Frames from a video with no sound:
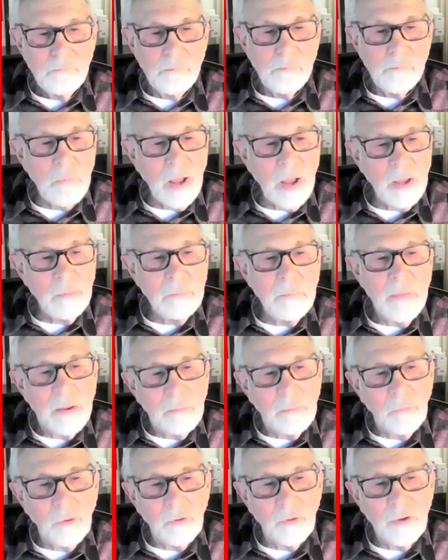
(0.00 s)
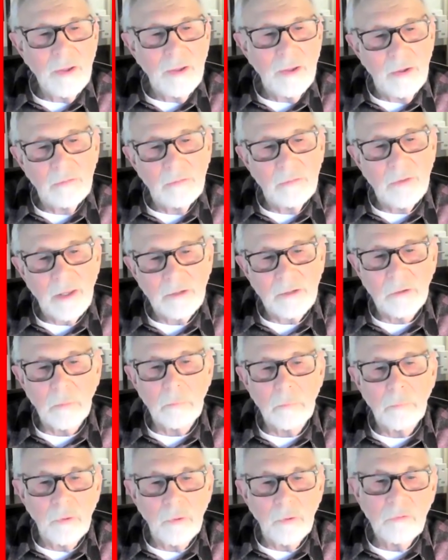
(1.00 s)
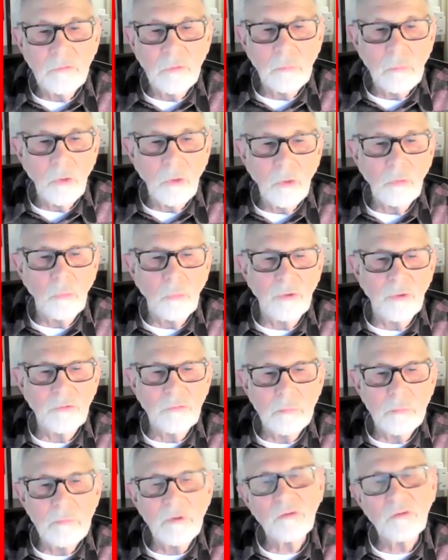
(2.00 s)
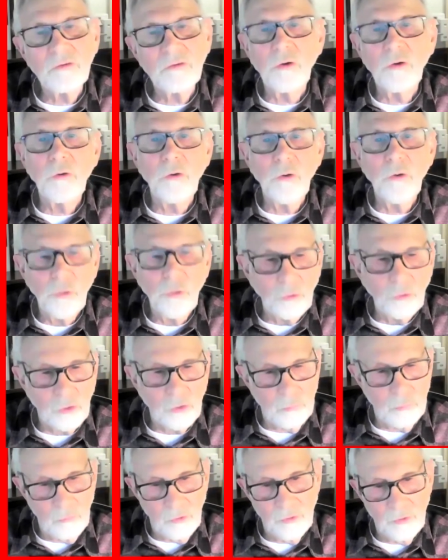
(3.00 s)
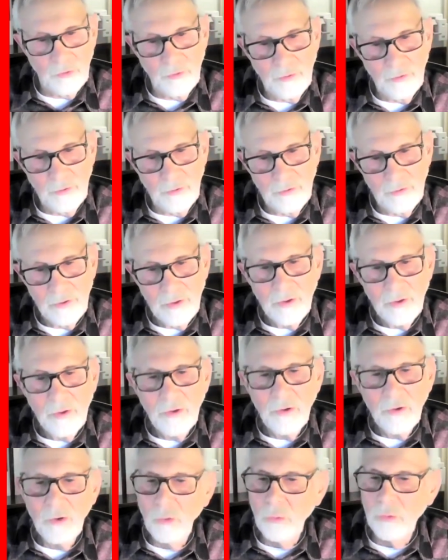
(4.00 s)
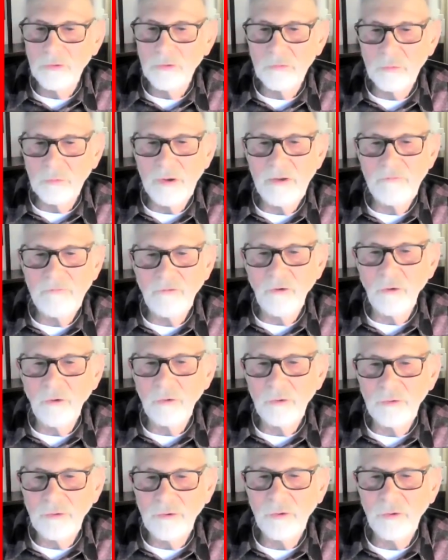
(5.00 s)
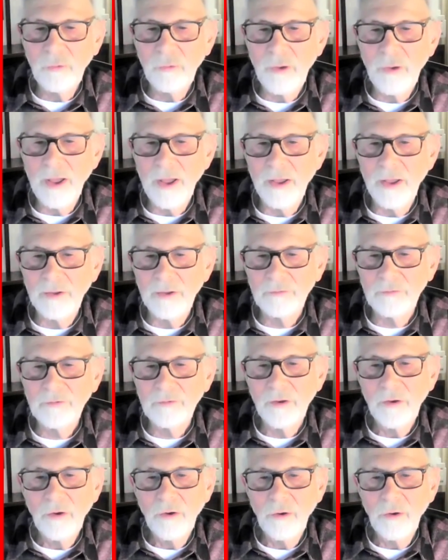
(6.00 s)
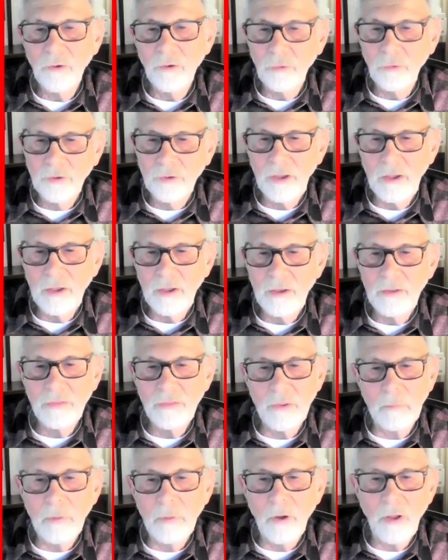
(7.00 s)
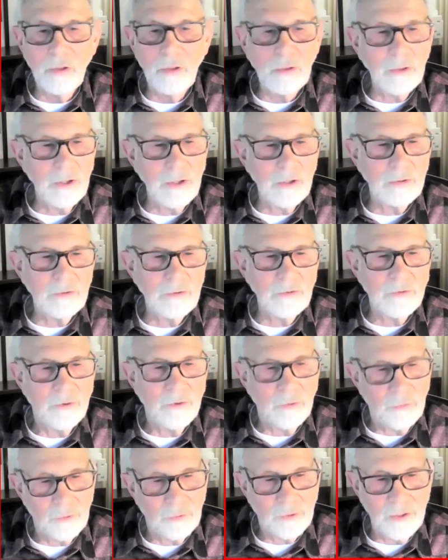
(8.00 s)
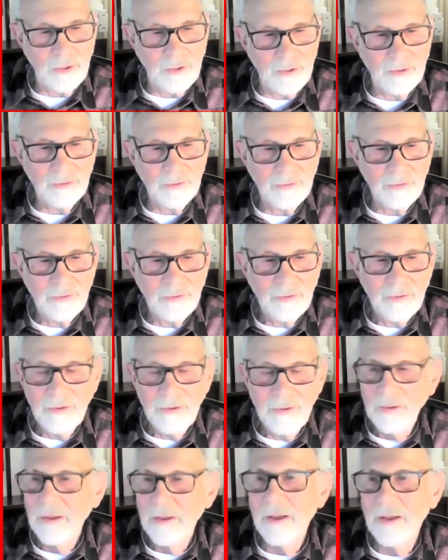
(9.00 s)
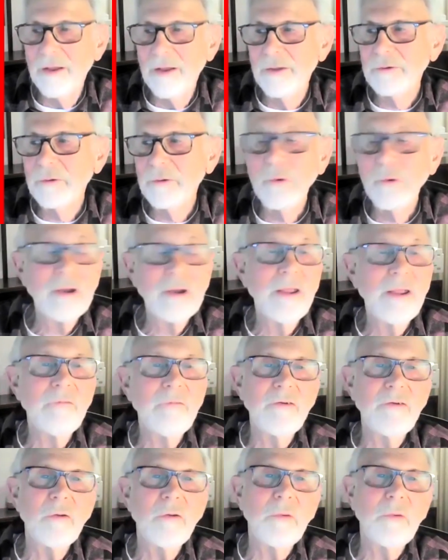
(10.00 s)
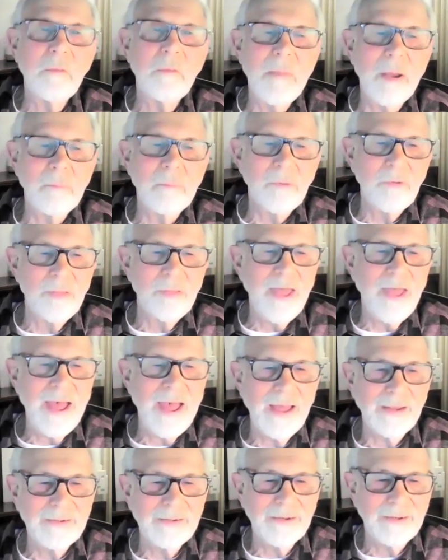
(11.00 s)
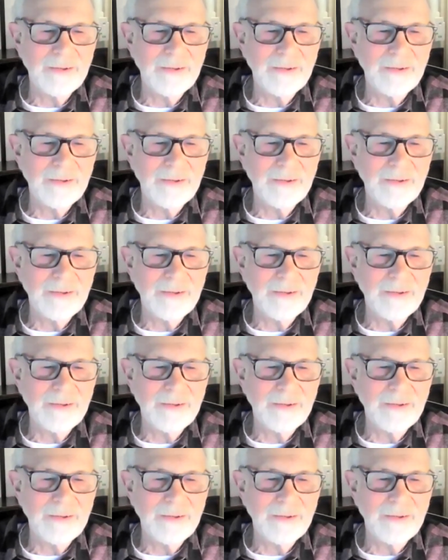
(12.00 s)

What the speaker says: My memory is that the principal was Mr. Herkimer, who was referred to as Herky the bald-headed turkey. Do any of you remember that?